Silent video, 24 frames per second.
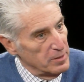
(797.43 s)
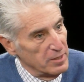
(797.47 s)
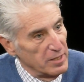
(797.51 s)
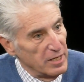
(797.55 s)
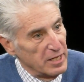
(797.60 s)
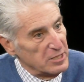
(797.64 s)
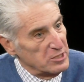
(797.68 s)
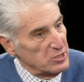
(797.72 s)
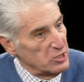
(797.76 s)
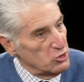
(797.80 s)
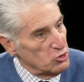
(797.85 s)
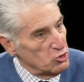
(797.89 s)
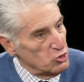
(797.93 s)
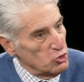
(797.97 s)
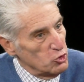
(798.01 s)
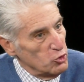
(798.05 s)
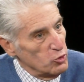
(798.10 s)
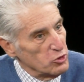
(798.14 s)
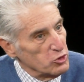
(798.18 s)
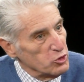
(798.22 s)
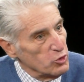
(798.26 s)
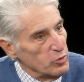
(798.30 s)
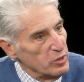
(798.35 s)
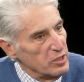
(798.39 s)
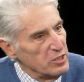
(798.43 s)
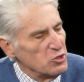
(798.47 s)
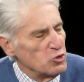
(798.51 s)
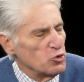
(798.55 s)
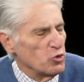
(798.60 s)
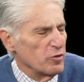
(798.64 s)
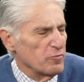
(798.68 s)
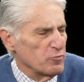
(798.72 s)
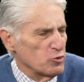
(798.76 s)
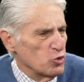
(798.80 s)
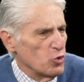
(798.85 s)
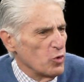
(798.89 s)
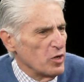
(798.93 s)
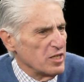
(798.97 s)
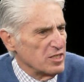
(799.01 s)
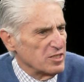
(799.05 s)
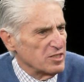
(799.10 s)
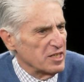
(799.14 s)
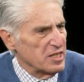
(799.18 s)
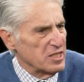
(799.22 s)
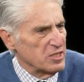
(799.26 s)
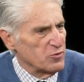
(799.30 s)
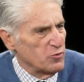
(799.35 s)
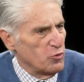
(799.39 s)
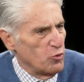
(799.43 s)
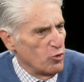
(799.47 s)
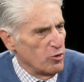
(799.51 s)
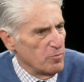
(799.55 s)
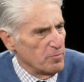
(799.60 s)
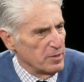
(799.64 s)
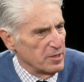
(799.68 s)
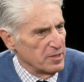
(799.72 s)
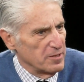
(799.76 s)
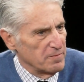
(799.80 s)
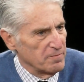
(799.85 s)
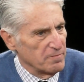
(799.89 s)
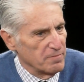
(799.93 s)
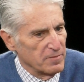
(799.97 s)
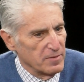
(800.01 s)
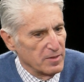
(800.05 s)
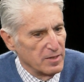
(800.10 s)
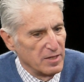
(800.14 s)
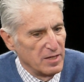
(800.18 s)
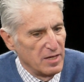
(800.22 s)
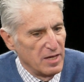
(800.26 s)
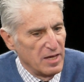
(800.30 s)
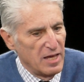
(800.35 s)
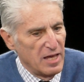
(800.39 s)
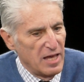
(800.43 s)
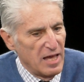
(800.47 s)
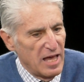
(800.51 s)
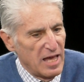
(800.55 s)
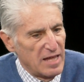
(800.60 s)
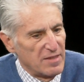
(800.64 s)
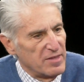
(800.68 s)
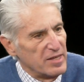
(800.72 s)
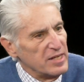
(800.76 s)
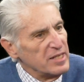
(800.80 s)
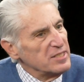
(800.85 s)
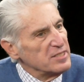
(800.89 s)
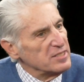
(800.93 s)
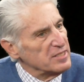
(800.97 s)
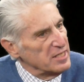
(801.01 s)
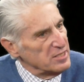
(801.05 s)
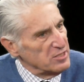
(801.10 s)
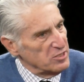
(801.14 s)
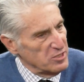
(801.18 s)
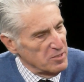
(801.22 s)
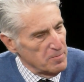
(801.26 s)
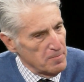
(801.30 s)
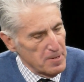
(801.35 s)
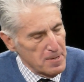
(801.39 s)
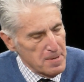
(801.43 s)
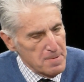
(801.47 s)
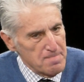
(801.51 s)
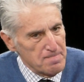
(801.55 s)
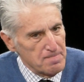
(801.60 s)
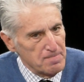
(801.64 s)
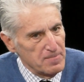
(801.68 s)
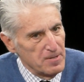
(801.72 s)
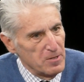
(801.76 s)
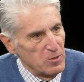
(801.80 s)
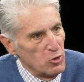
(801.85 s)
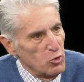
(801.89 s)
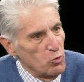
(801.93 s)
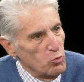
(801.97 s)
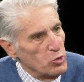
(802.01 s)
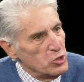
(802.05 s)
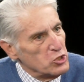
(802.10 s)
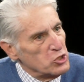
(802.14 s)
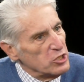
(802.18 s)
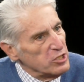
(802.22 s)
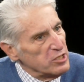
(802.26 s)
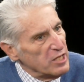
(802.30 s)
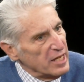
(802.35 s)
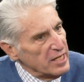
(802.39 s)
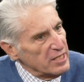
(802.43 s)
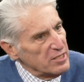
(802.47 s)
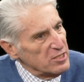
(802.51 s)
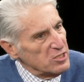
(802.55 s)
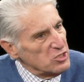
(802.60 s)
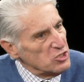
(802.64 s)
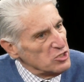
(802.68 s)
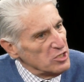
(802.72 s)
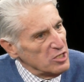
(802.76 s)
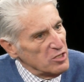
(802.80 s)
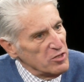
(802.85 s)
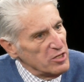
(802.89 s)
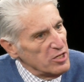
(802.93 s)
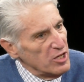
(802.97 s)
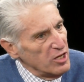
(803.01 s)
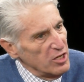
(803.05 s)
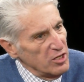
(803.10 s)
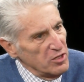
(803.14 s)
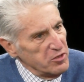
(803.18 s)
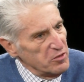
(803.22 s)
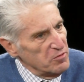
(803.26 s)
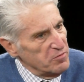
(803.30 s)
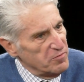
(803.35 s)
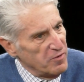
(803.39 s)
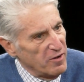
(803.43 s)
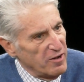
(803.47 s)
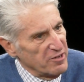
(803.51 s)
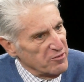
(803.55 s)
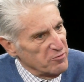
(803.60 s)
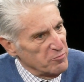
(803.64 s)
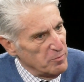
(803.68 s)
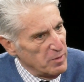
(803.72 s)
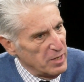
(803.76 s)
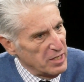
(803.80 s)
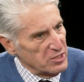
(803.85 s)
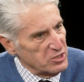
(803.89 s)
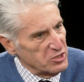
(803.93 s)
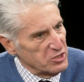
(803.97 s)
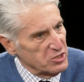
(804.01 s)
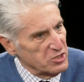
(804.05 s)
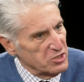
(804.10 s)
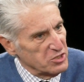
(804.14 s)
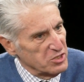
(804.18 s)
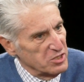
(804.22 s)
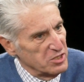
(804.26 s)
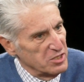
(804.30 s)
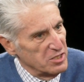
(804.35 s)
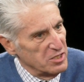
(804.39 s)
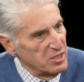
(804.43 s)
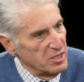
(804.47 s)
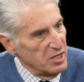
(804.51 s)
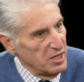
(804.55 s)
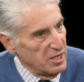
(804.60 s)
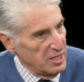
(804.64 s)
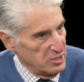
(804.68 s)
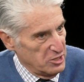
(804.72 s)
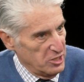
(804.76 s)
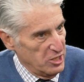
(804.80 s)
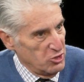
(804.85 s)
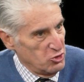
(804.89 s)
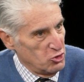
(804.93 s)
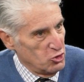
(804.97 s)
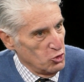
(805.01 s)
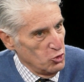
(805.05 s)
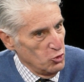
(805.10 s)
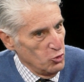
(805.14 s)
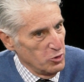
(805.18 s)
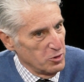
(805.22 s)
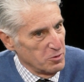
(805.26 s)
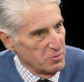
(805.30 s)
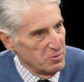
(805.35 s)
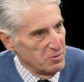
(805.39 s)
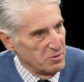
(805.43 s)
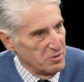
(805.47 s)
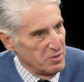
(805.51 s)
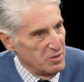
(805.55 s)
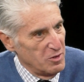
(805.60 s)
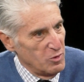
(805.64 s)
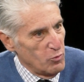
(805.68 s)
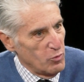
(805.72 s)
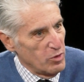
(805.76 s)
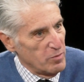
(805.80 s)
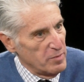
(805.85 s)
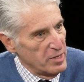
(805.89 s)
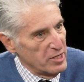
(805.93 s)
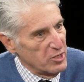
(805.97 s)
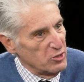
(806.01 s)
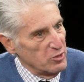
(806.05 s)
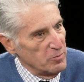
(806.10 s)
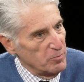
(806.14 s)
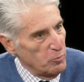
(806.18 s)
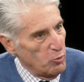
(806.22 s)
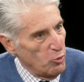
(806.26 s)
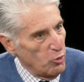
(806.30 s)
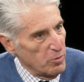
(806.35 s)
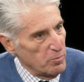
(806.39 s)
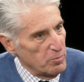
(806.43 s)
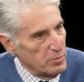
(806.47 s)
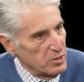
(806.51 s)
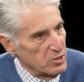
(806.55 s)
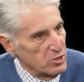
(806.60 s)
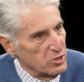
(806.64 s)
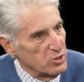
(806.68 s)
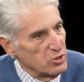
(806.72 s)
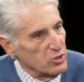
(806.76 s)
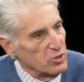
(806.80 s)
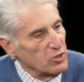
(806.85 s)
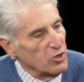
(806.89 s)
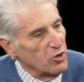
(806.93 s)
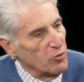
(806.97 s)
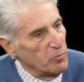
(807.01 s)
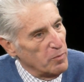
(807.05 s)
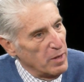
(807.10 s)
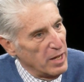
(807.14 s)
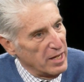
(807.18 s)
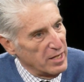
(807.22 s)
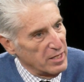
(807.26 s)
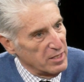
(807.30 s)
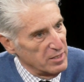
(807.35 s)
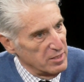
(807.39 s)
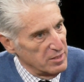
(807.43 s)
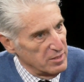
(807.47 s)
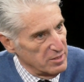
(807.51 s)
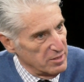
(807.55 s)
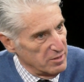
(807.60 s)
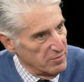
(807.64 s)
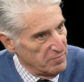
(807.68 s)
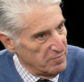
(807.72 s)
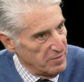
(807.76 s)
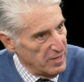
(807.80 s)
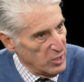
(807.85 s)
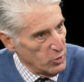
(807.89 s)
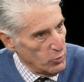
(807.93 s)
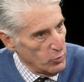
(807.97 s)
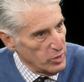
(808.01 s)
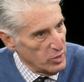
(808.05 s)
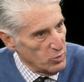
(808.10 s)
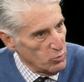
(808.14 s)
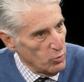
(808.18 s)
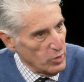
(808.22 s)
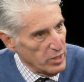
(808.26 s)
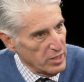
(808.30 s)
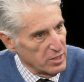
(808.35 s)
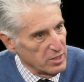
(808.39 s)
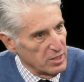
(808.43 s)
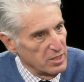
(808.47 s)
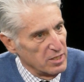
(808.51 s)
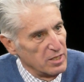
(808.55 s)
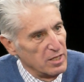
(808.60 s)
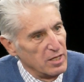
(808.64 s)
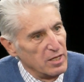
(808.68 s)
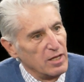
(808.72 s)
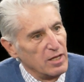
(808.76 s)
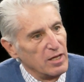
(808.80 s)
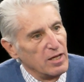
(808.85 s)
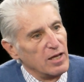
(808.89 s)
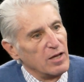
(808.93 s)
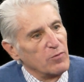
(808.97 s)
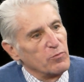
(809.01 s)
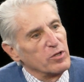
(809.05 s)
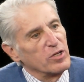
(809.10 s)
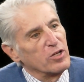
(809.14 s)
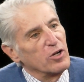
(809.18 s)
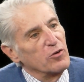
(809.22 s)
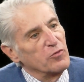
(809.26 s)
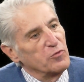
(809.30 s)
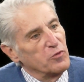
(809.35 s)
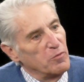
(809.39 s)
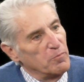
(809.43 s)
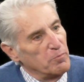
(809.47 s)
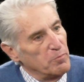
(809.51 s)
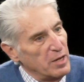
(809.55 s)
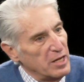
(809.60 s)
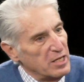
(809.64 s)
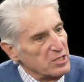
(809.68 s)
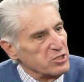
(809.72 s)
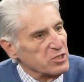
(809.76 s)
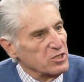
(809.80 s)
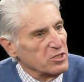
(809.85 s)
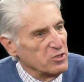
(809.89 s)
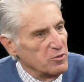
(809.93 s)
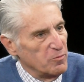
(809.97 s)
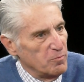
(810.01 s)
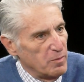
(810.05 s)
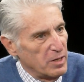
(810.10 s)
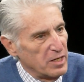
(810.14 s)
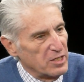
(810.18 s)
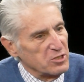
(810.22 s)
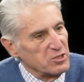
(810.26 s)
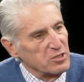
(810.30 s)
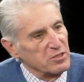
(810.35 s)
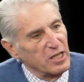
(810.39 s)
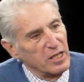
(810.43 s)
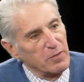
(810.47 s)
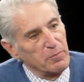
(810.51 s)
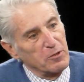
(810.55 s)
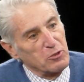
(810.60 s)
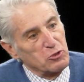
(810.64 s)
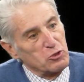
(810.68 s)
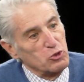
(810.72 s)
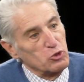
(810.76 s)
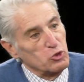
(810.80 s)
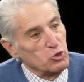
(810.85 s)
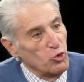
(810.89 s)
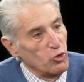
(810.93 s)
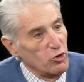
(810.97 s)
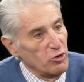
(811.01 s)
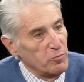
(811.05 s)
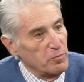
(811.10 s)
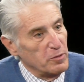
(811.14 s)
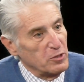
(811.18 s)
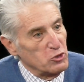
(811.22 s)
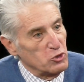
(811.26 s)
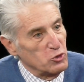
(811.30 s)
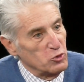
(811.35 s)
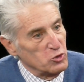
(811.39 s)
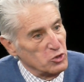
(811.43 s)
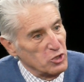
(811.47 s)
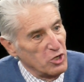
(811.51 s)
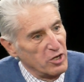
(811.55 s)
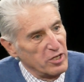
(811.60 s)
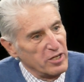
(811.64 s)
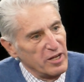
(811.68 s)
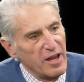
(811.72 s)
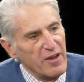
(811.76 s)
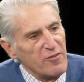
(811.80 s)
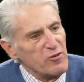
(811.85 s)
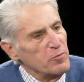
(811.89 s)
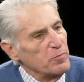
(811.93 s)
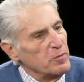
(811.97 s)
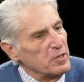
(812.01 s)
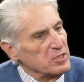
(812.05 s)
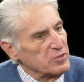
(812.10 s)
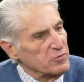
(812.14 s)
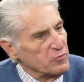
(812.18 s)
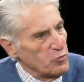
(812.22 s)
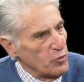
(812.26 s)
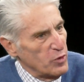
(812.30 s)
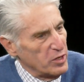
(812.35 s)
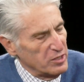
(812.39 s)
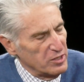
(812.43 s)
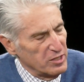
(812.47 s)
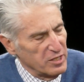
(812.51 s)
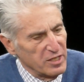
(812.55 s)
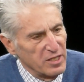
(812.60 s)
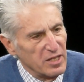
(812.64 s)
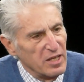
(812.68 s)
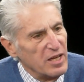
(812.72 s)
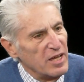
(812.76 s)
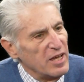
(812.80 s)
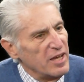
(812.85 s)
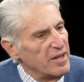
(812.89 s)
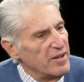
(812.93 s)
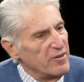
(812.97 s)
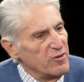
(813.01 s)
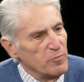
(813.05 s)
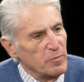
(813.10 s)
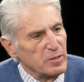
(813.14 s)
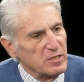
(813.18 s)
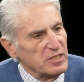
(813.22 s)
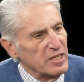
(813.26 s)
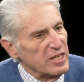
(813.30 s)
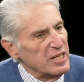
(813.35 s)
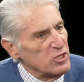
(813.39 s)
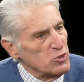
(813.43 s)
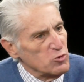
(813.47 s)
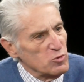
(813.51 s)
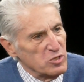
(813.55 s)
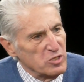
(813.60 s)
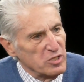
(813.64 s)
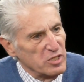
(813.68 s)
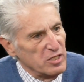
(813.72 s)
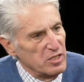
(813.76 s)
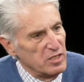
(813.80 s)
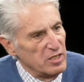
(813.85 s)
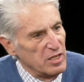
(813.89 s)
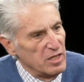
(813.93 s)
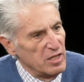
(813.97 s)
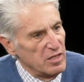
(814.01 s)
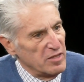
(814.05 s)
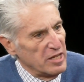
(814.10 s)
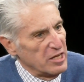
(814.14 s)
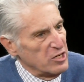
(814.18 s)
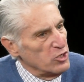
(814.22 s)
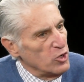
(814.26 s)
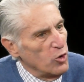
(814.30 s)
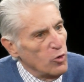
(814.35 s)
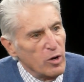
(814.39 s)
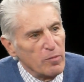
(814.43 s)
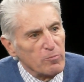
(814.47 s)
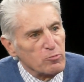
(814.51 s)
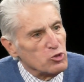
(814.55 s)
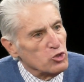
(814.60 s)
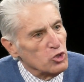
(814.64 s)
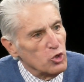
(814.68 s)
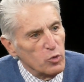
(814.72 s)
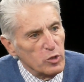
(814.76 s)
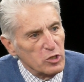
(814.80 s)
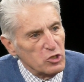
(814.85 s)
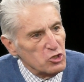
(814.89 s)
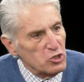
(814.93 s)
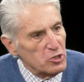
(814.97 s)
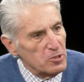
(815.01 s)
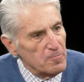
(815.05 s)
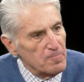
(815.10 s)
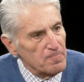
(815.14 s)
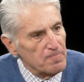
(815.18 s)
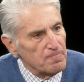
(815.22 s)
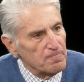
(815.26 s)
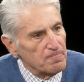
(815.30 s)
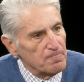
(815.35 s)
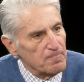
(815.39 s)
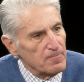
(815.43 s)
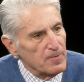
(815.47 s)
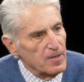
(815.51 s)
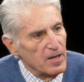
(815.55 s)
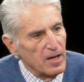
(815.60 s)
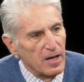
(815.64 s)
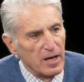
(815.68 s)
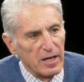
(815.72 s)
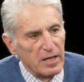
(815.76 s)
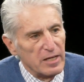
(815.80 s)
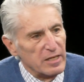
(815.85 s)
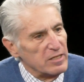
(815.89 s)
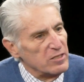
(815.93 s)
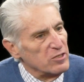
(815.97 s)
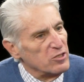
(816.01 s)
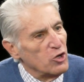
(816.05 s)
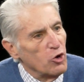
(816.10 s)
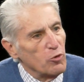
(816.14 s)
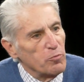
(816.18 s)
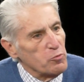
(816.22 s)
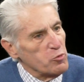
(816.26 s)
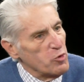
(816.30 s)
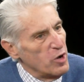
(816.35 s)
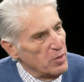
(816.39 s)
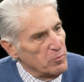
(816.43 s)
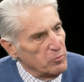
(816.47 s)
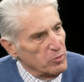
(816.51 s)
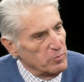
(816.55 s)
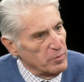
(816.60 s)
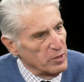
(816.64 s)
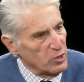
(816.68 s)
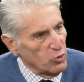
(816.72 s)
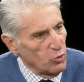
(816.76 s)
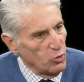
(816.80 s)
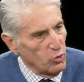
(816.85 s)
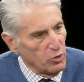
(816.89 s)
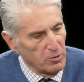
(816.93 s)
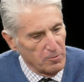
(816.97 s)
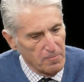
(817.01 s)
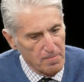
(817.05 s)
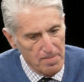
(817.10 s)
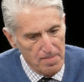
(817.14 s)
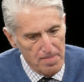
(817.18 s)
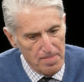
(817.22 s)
I said, Sure. So he sort of translates for me. And then he says to me, Would you like to see the other five mosques? I say, Sure. We make an appointment to go back the following week. And we go from mosque to mosque, take my shoes off, my shoes on. Everybody's friendly, everybody's interested. They know I'm Jewish. No problem at all.